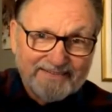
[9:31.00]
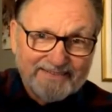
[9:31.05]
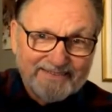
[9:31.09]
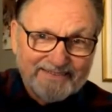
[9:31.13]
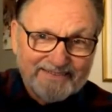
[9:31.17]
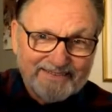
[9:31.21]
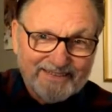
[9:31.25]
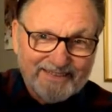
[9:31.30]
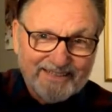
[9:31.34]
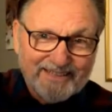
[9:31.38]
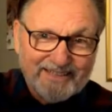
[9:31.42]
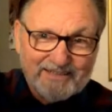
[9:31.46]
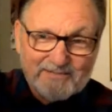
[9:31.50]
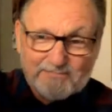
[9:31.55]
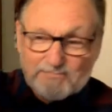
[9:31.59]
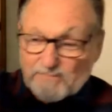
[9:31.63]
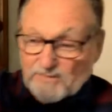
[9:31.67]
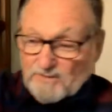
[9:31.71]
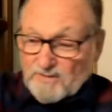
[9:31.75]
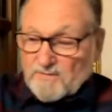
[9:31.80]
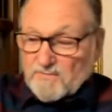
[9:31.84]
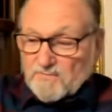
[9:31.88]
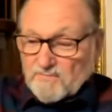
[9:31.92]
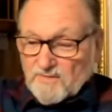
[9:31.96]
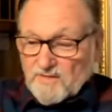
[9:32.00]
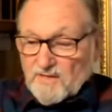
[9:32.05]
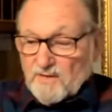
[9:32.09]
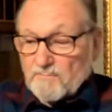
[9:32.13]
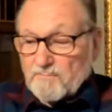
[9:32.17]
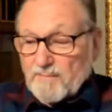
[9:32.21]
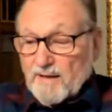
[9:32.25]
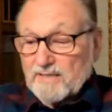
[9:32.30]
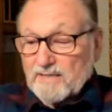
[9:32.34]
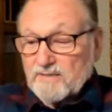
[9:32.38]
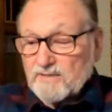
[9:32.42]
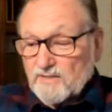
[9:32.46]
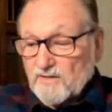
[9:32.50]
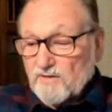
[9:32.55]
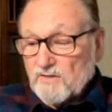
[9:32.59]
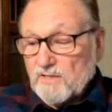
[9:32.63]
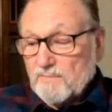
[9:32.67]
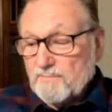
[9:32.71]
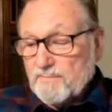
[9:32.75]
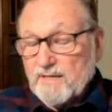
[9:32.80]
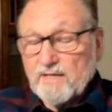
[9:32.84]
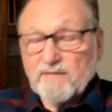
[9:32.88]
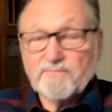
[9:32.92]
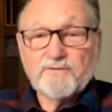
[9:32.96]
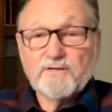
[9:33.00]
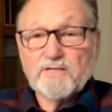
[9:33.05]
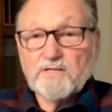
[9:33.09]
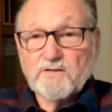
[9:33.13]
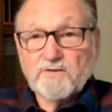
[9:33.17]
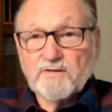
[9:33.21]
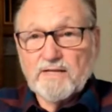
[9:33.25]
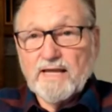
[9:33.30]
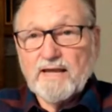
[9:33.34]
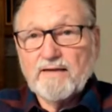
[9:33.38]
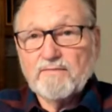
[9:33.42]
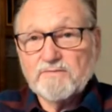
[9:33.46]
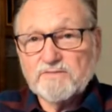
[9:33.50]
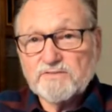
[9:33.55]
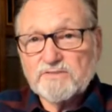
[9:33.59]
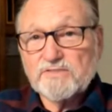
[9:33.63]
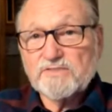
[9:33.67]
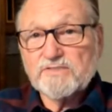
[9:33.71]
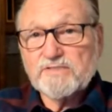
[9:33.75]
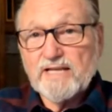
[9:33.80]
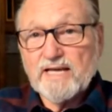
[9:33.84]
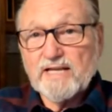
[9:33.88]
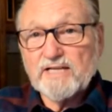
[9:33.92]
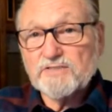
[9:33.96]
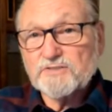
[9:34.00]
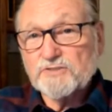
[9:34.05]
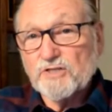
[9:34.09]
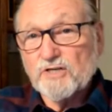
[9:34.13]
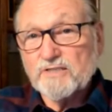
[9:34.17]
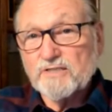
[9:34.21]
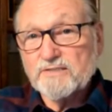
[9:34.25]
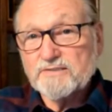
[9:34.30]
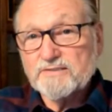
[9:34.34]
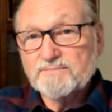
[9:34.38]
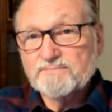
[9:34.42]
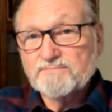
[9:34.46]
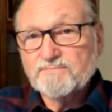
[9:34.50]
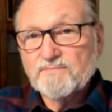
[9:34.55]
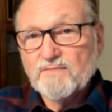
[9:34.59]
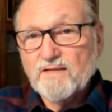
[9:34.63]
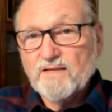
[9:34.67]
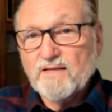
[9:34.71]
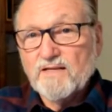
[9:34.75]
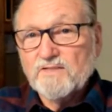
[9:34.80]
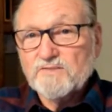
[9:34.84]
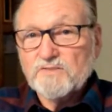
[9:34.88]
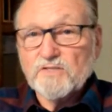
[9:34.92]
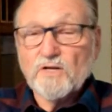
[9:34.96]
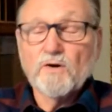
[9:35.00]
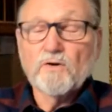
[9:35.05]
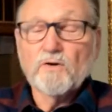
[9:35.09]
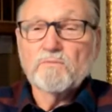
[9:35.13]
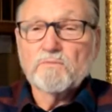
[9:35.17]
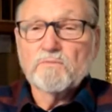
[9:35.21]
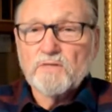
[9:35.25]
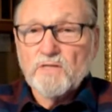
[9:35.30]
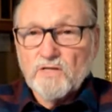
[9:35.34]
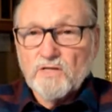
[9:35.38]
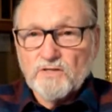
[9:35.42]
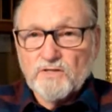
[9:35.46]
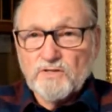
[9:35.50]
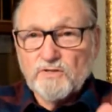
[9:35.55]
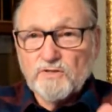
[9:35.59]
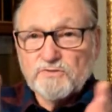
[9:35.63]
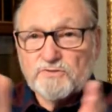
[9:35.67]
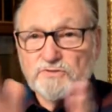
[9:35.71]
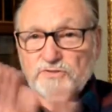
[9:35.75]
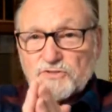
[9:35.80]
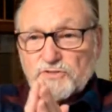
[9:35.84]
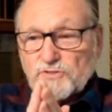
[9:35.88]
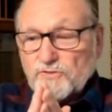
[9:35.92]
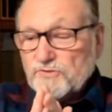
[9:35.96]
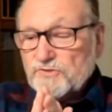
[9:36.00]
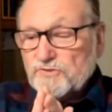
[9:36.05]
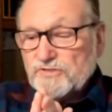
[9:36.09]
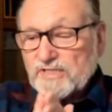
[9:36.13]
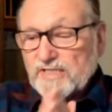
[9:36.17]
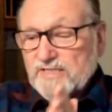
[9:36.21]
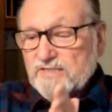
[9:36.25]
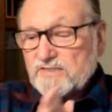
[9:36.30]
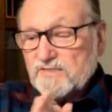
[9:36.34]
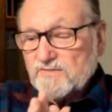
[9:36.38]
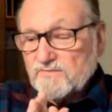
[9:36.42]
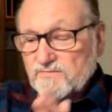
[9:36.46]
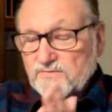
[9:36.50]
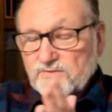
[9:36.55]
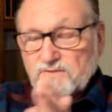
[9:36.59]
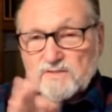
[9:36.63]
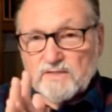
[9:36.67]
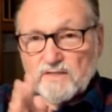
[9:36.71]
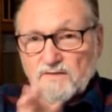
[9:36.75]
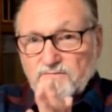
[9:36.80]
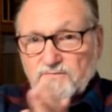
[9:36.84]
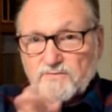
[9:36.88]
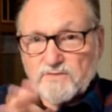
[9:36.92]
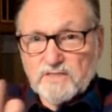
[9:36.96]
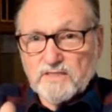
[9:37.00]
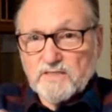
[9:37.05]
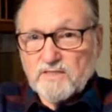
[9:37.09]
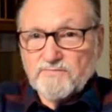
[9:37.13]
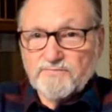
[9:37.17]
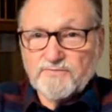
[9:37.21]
You see, about the only benefit you'd have is the static charge. So use 2 sheets of clear